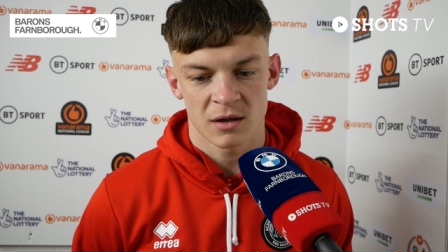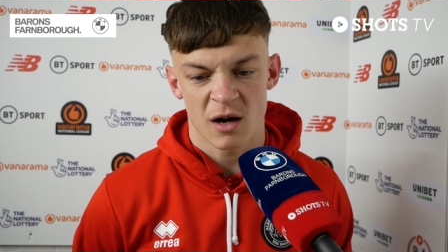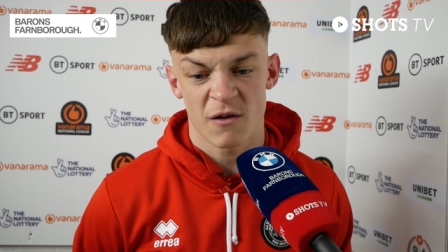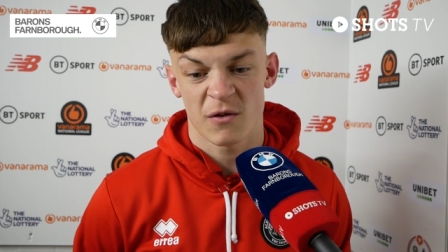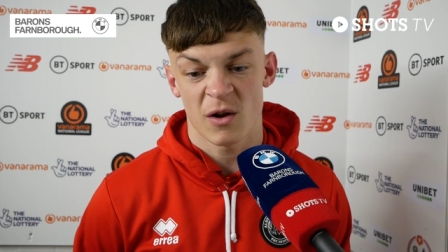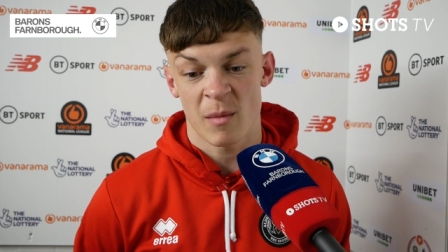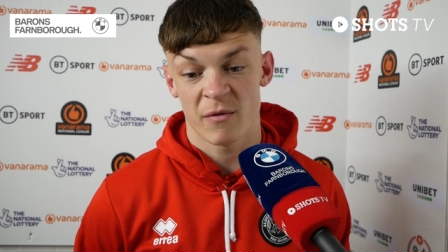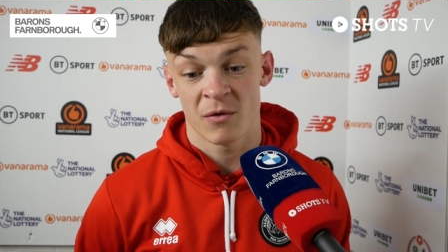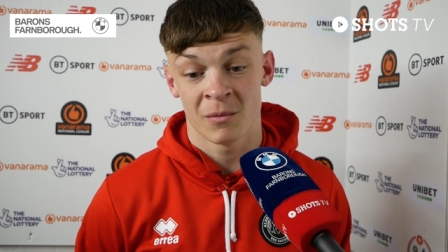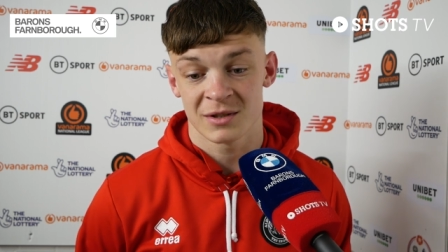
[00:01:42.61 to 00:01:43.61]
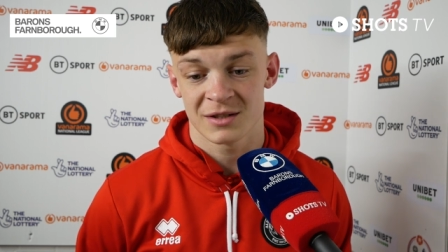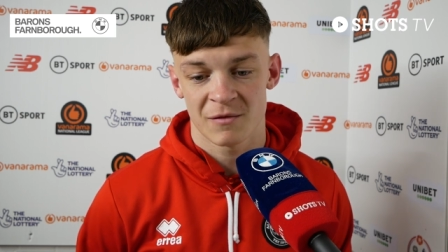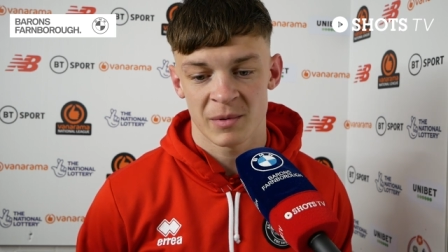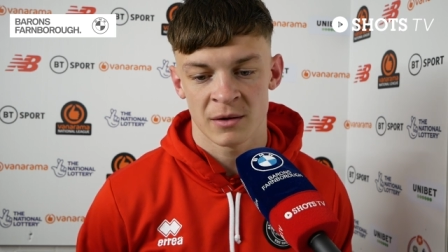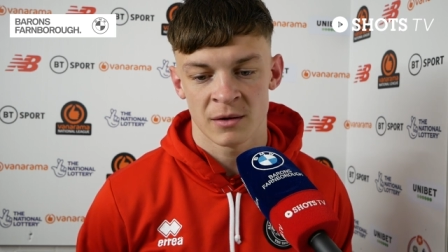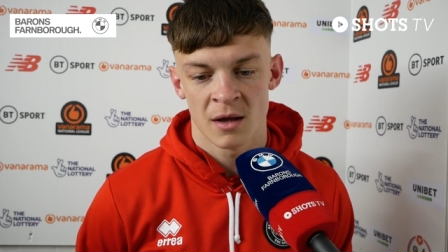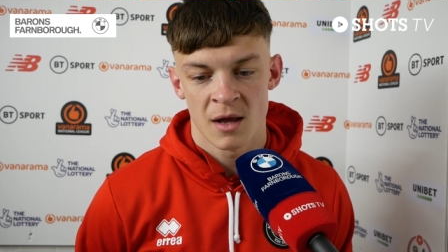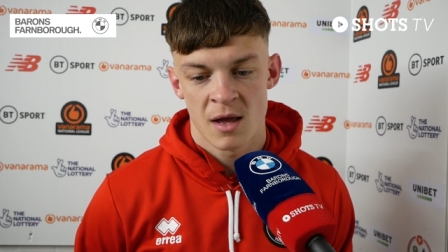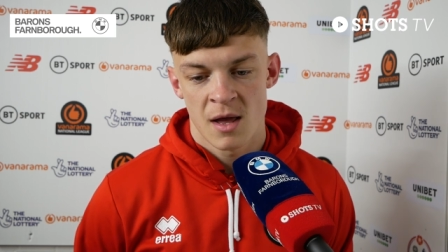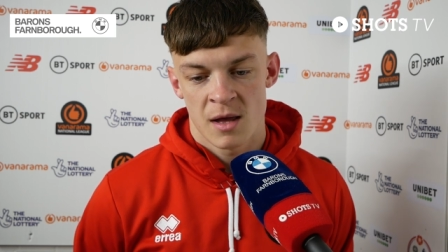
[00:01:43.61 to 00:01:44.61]
I feel like my performances have been
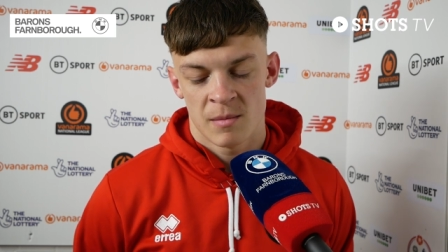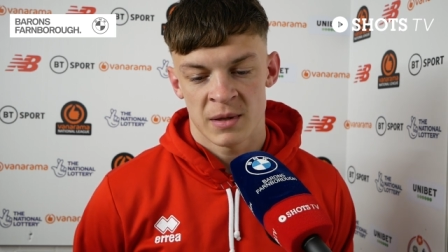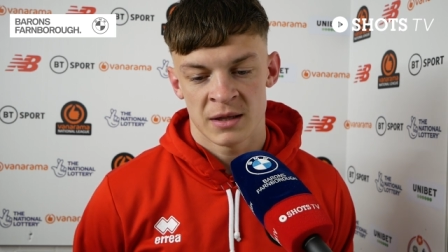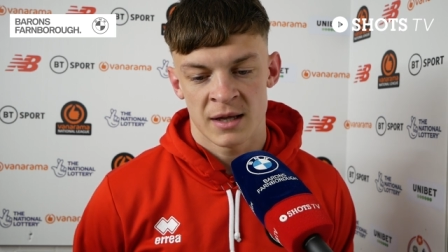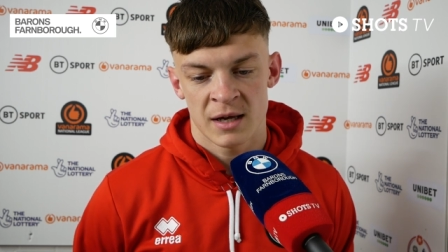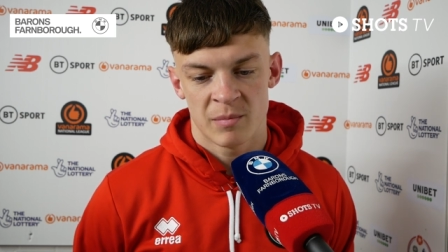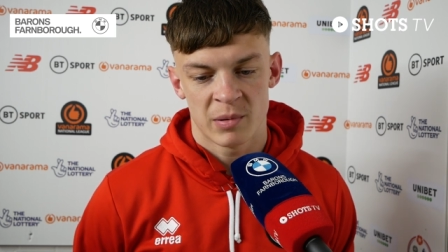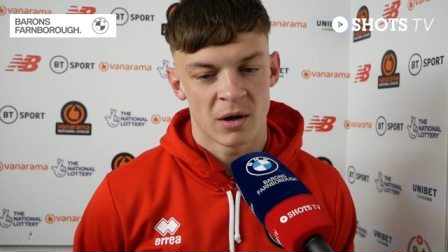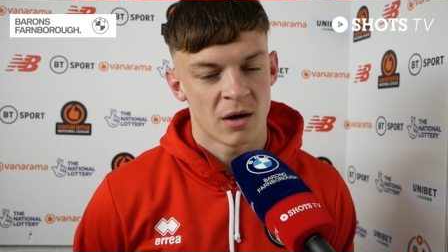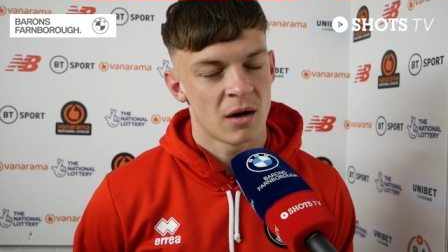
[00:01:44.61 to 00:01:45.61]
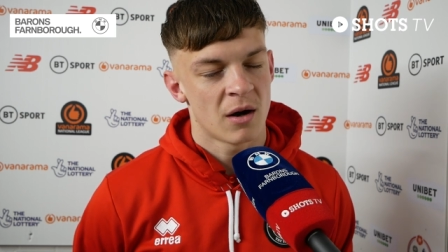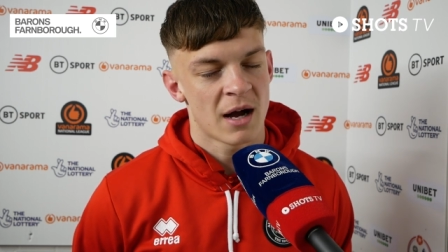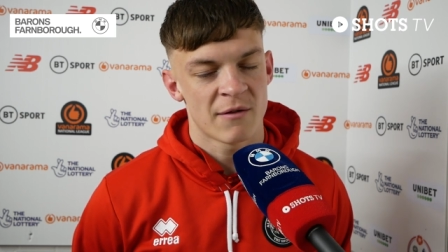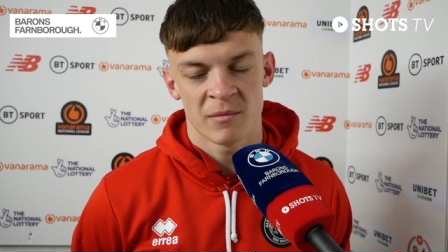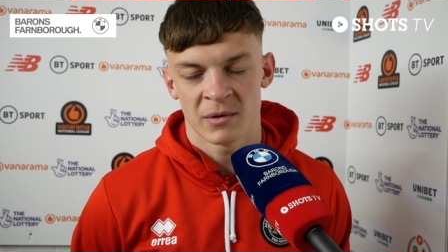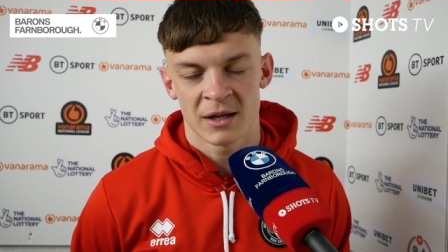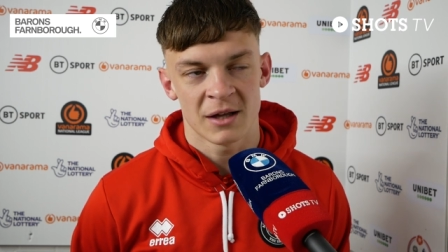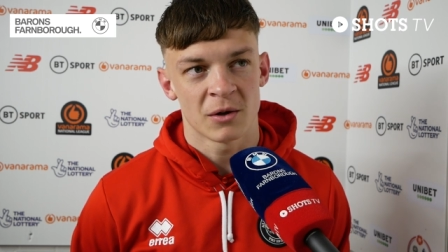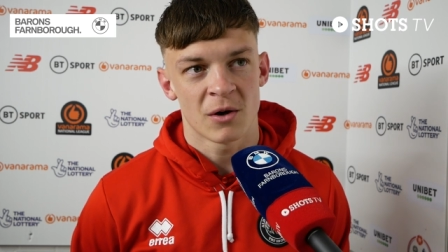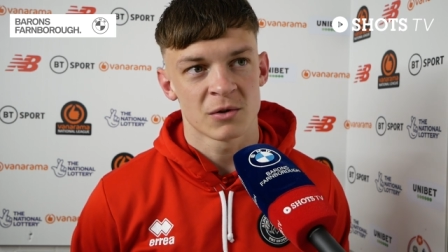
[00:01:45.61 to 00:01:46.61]
been there, but I haven't been
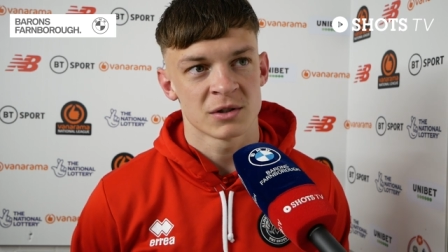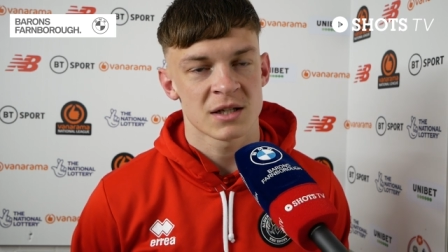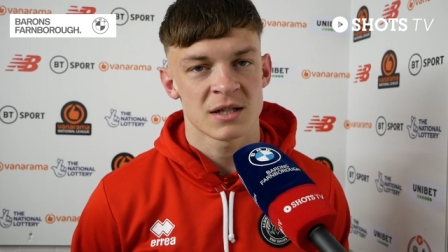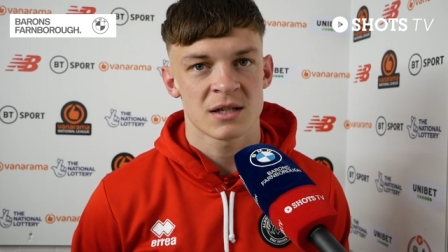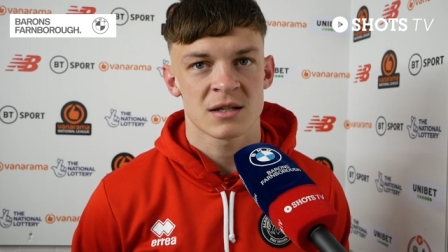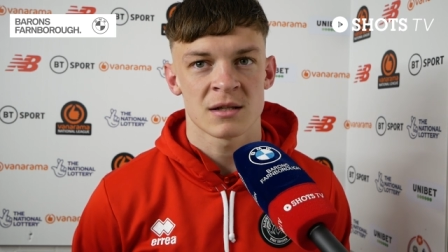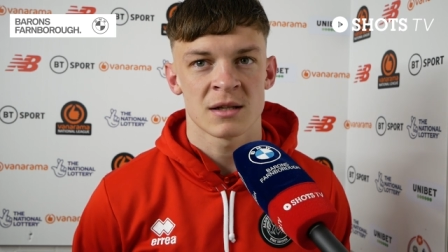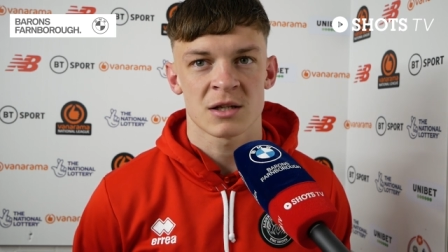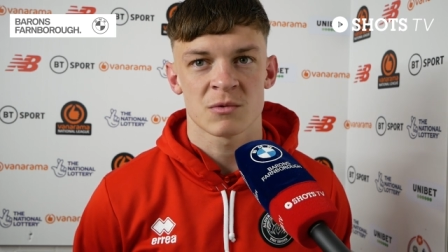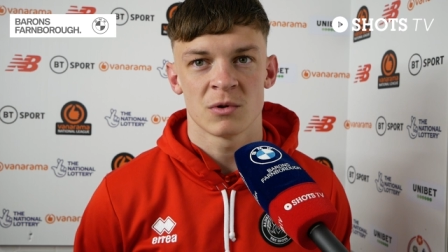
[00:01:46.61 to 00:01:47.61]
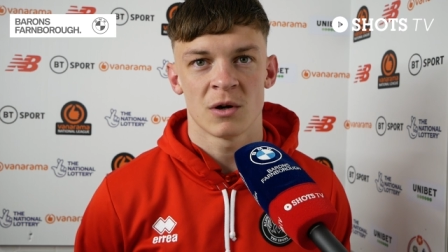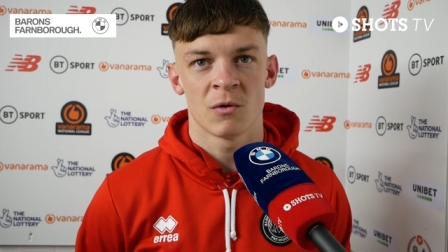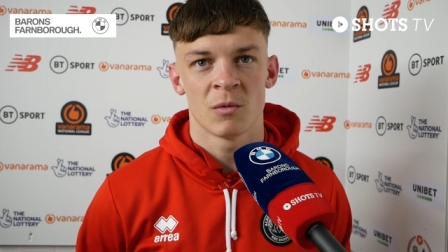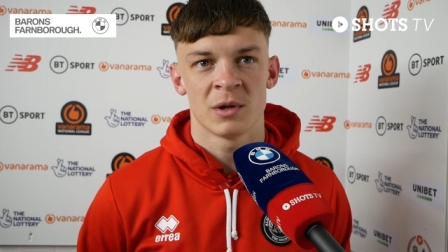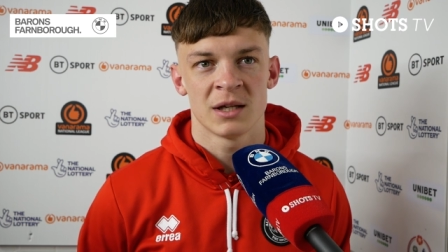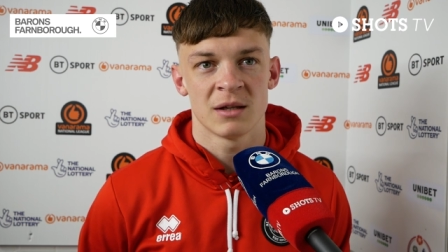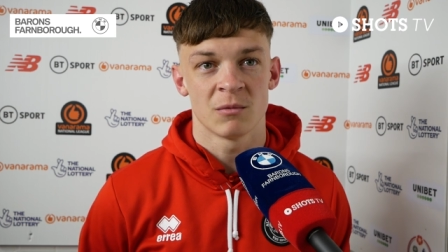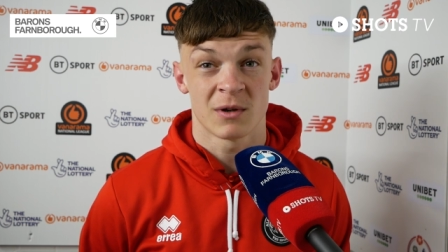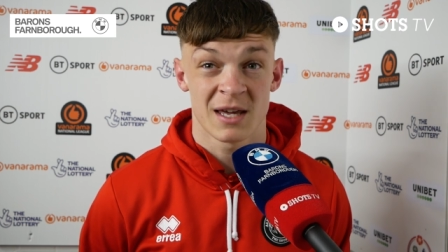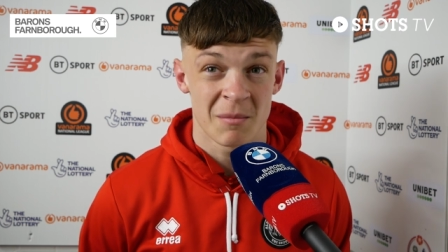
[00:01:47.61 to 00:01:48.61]
getting the goals and assists, and that's what ultimately
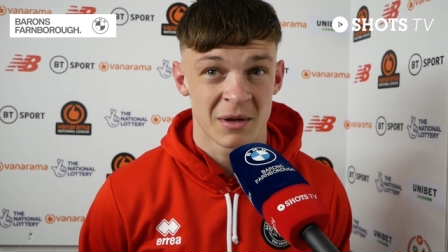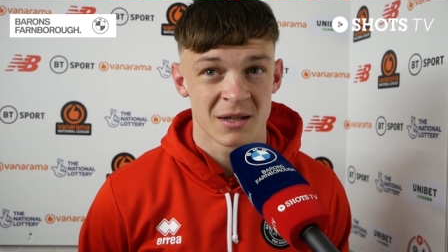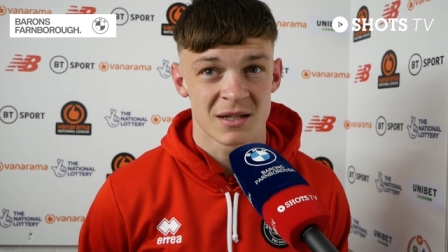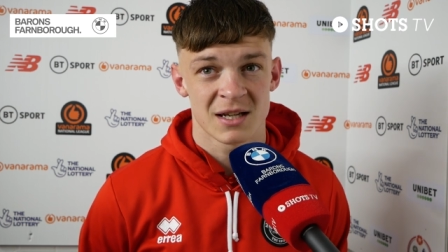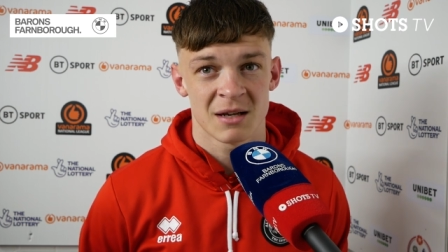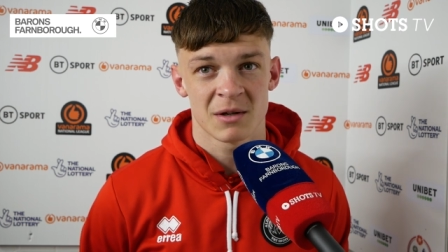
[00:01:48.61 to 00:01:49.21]
will keep me in the team.